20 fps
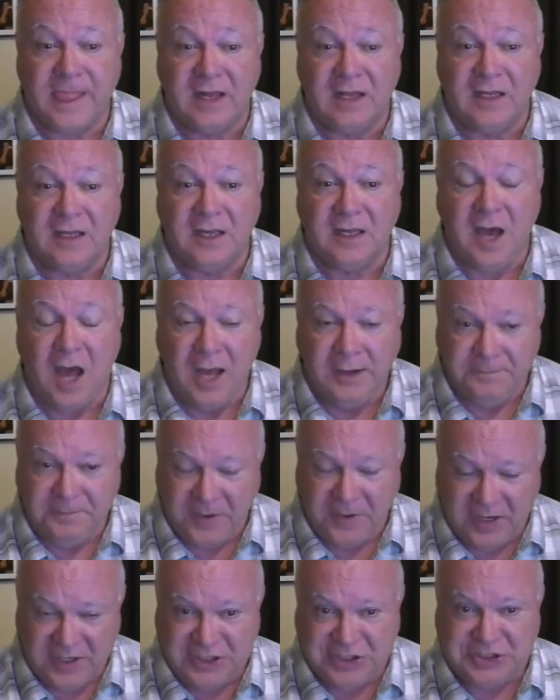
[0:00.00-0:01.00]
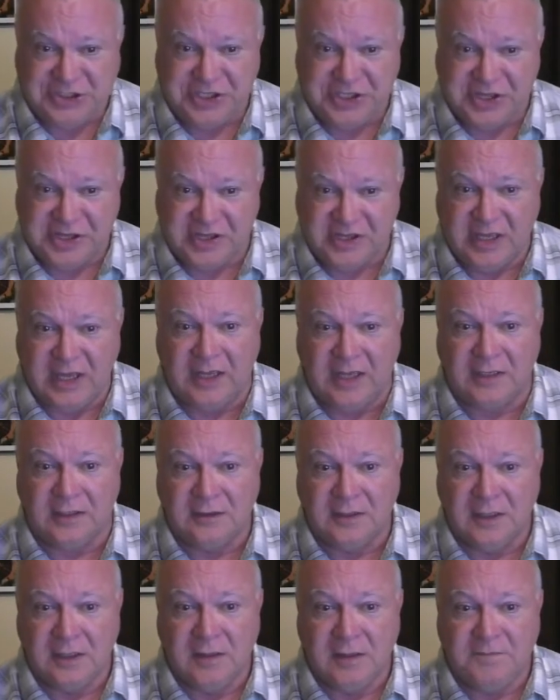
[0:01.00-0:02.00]
God punishes sin
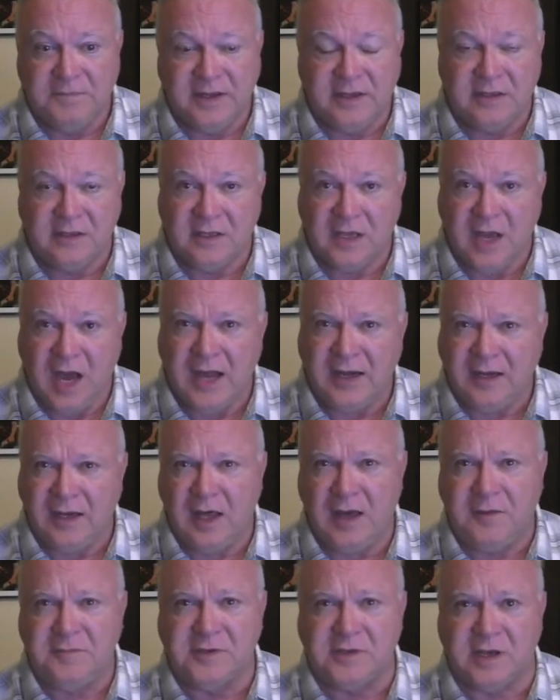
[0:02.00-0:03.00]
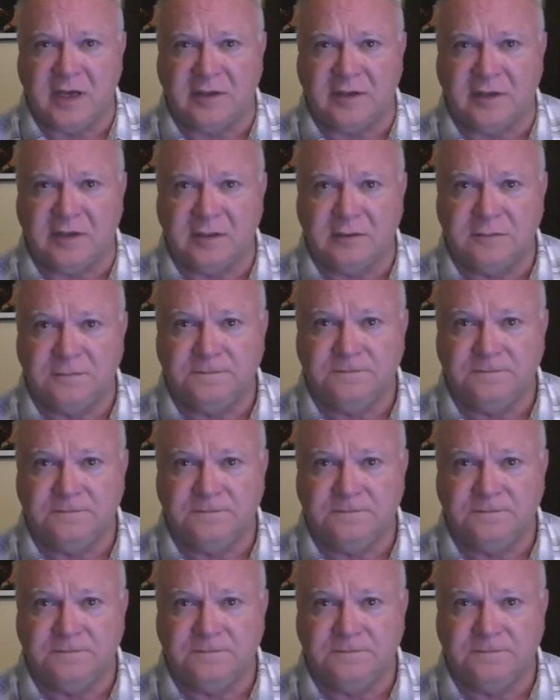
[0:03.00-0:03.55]
because God loves us.